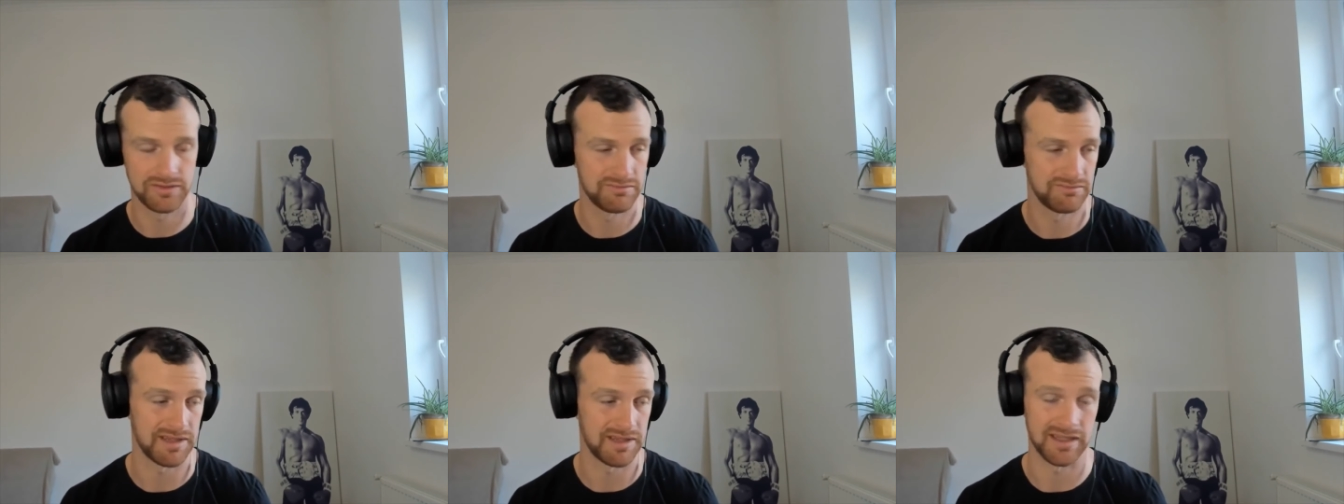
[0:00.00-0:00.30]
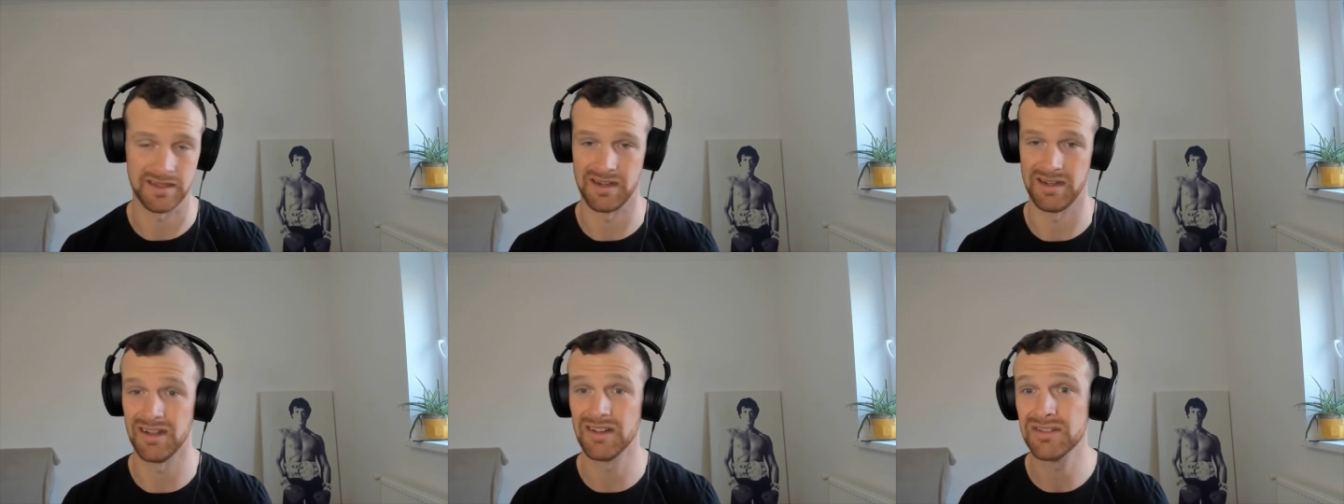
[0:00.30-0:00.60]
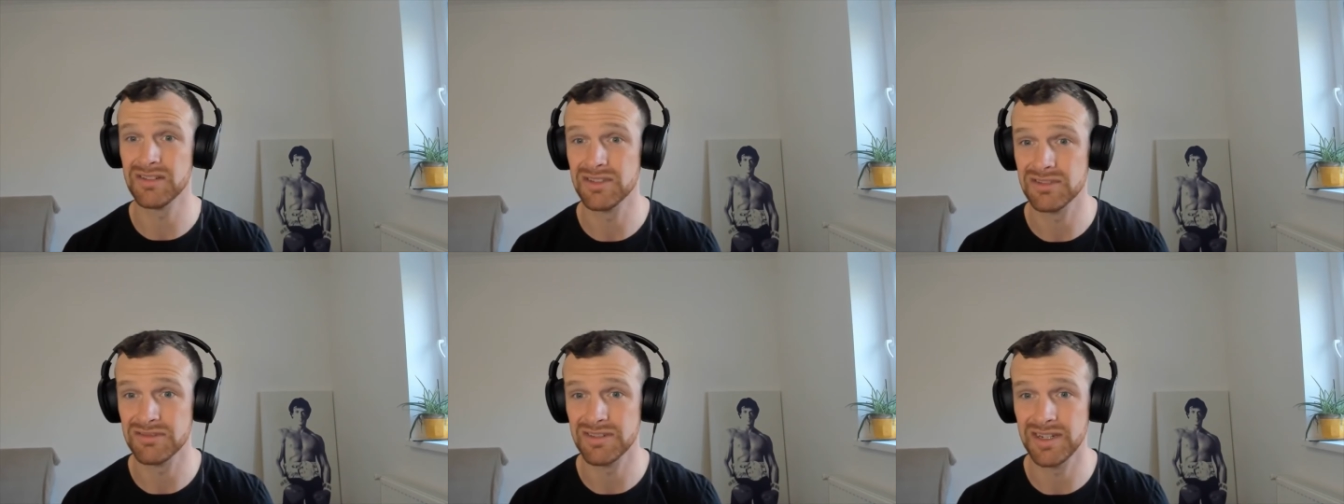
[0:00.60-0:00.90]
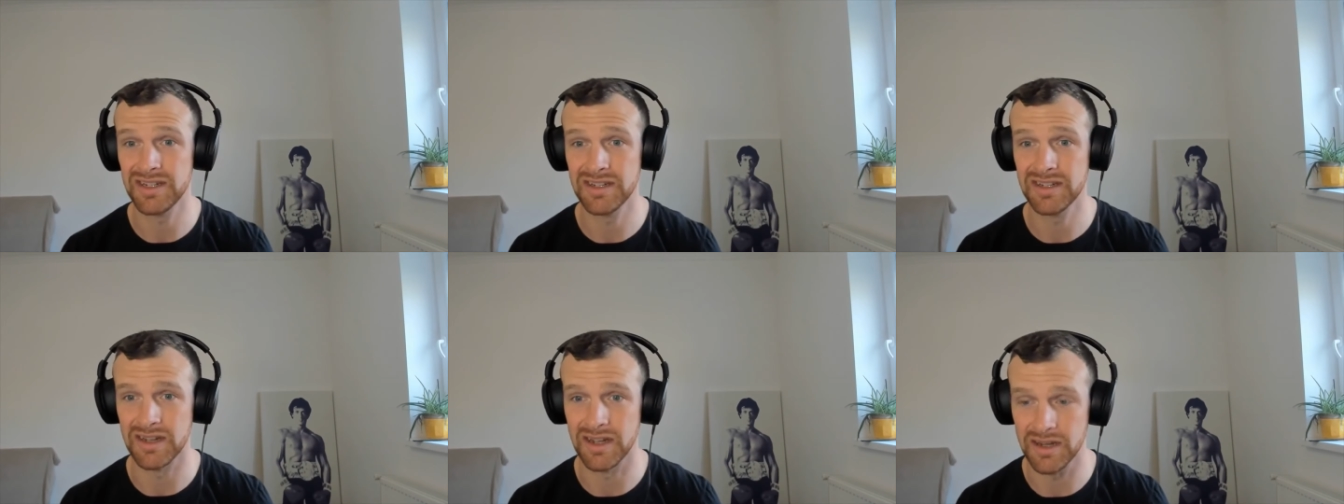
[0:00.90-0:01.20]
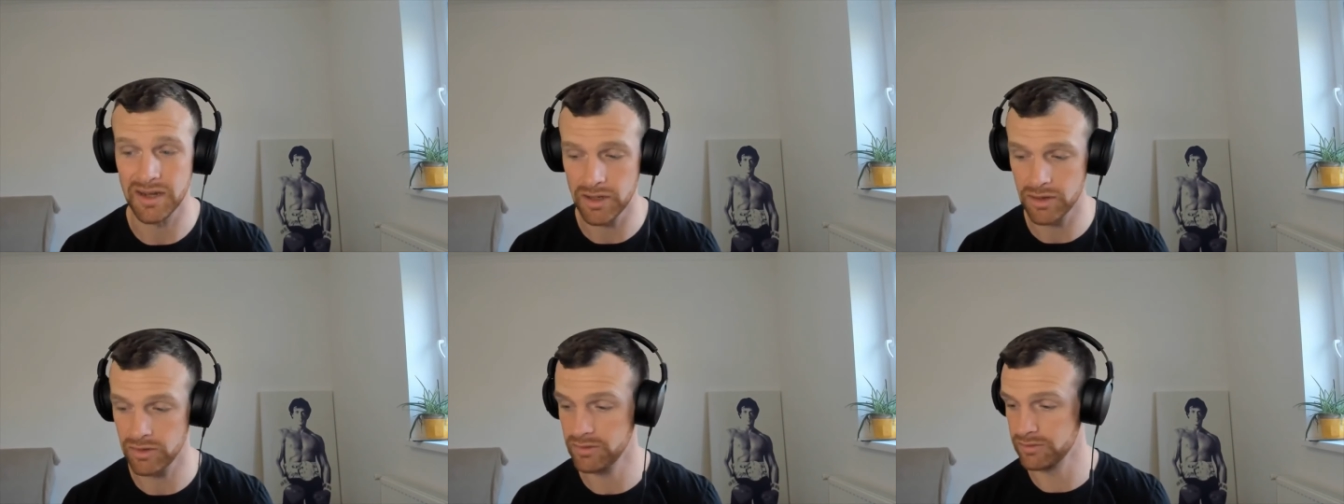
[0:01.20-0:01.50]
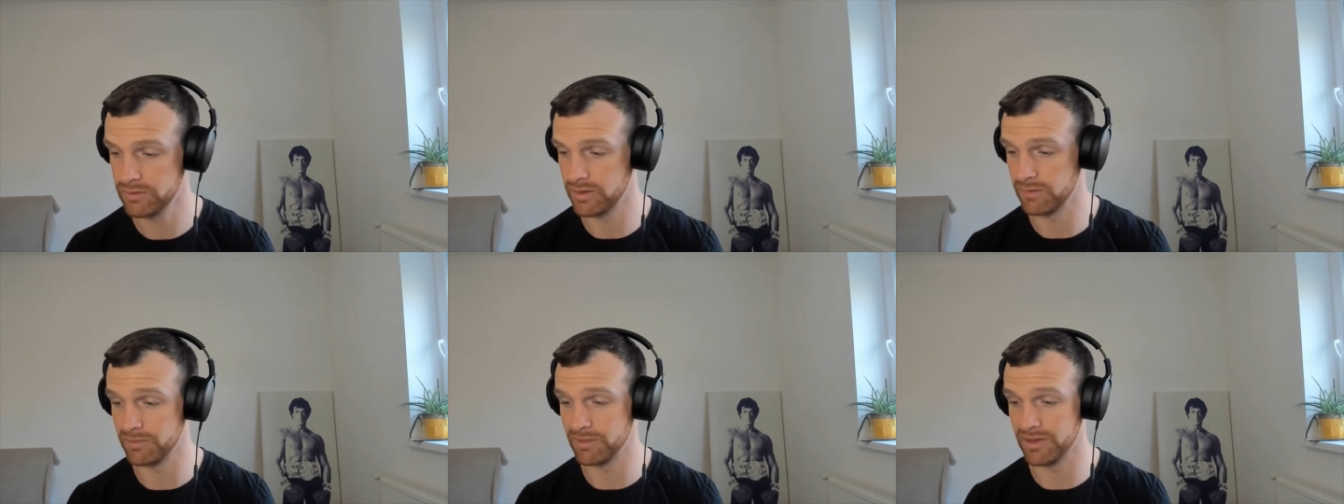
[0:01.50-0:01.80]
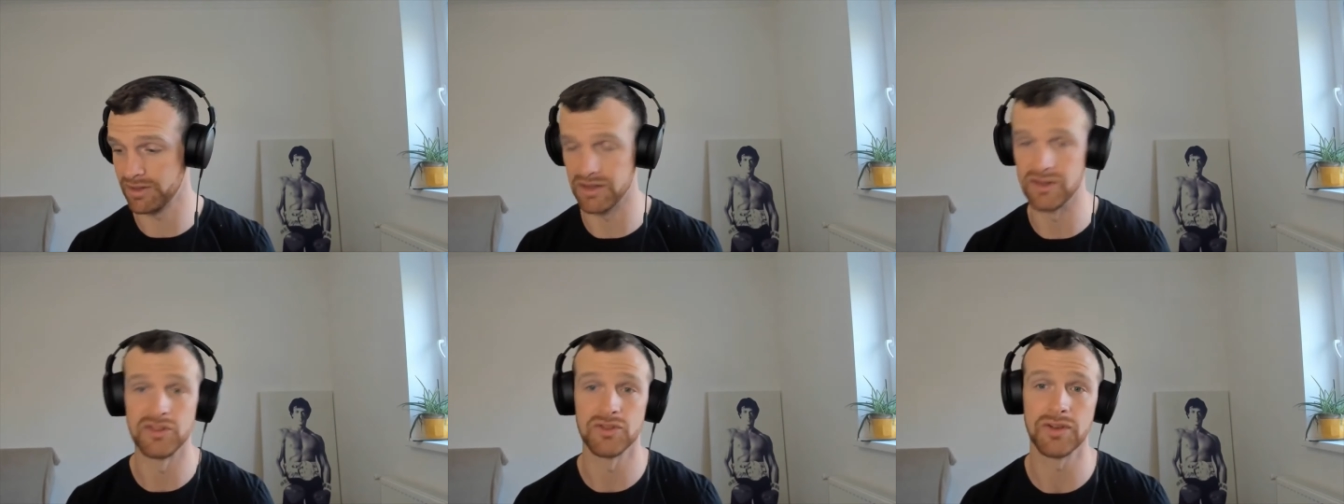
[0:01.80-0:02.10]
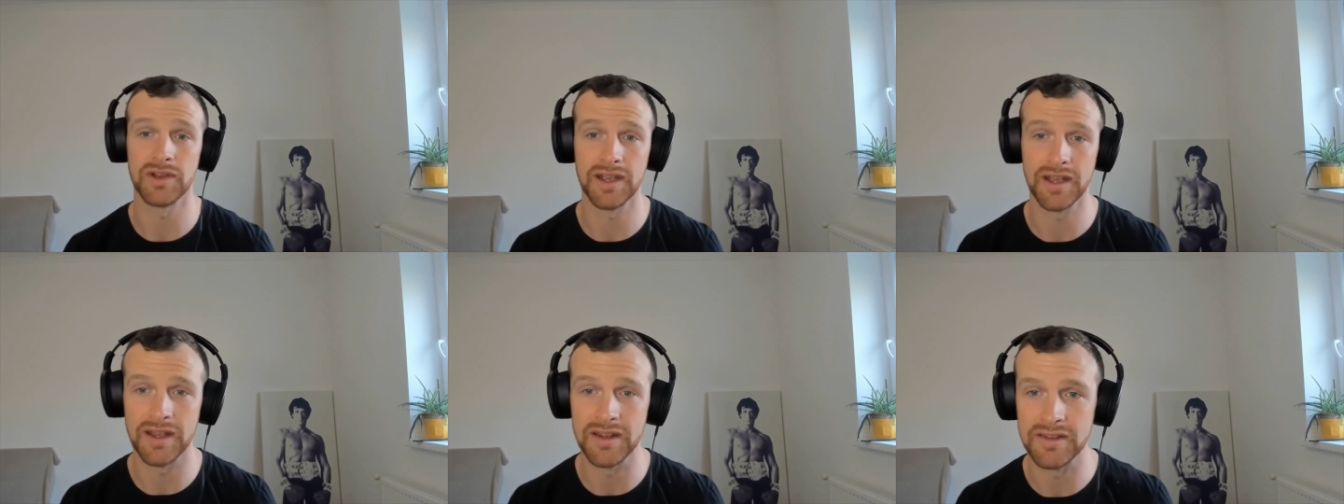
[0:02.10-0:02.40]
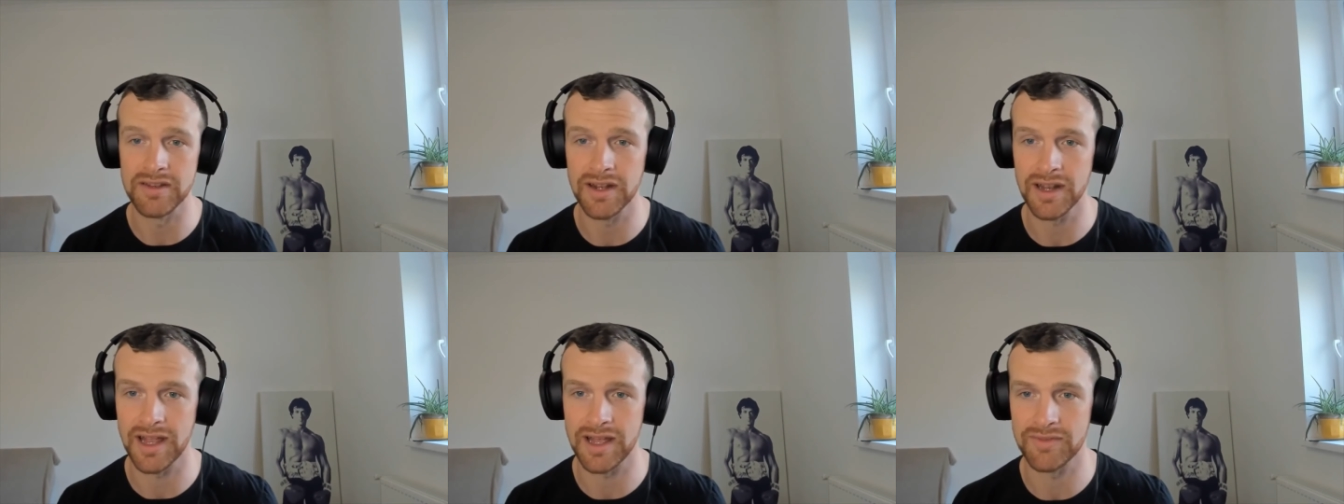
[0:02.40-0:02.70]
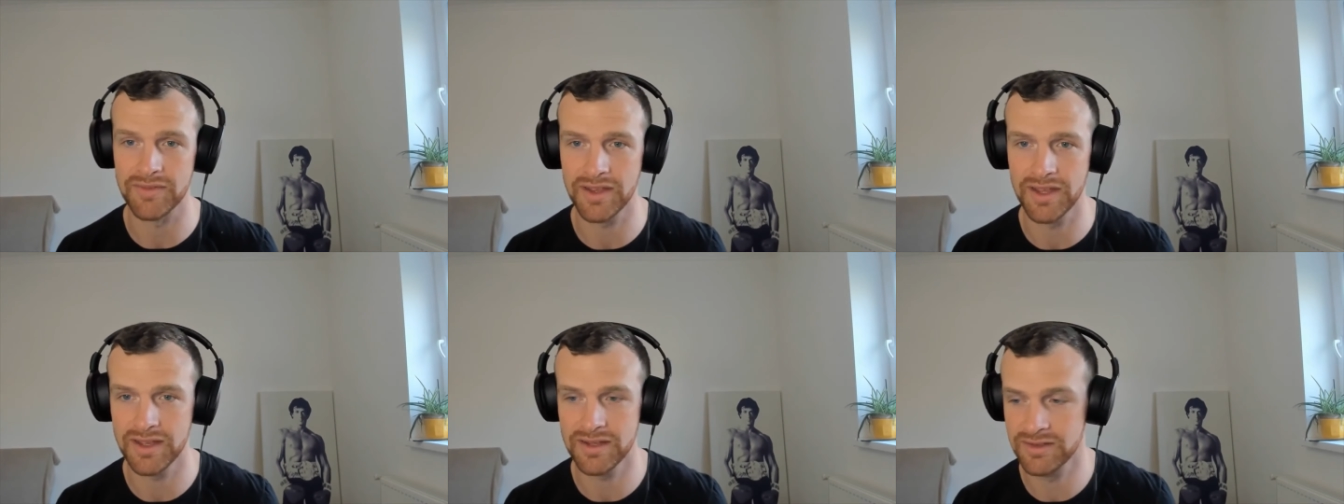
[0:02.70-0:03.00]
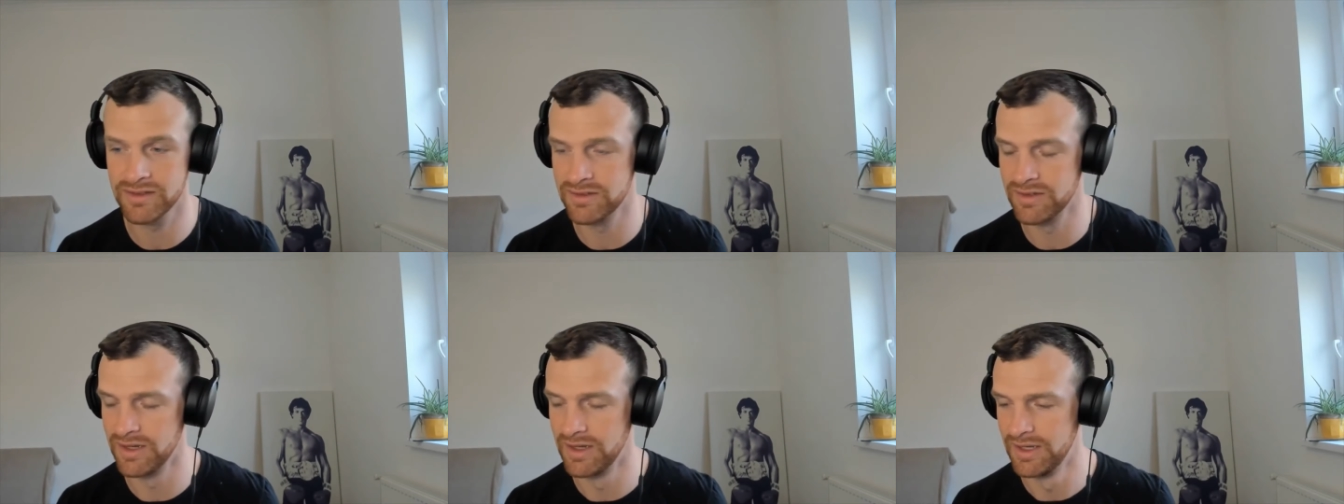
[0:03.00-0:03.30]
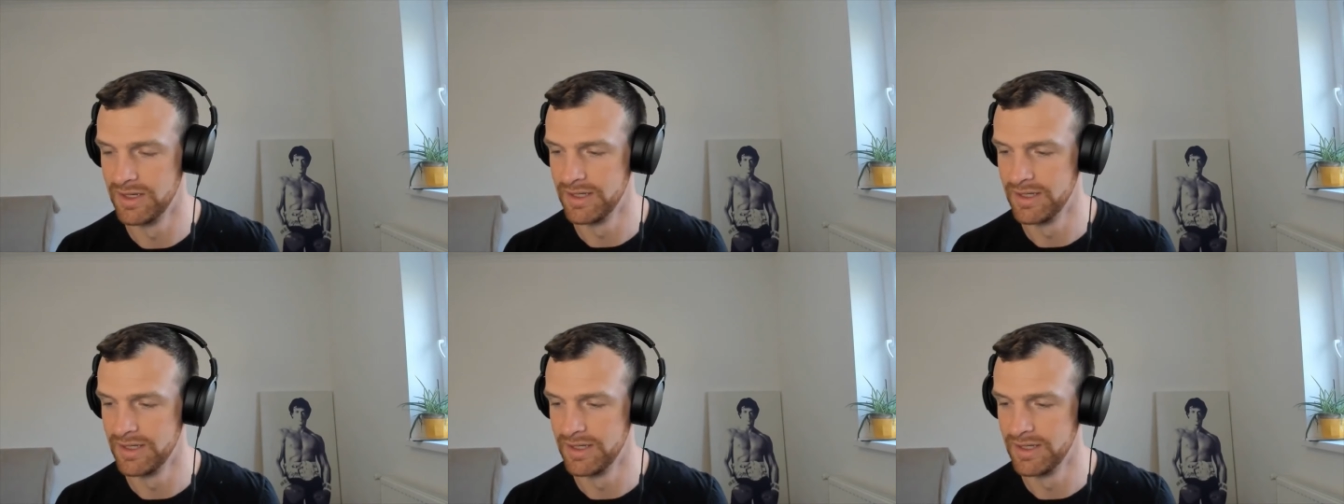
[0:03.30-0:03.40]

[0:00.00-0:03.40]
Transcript: That's a luxury, I know. I'm going to enjoy it until I have kids.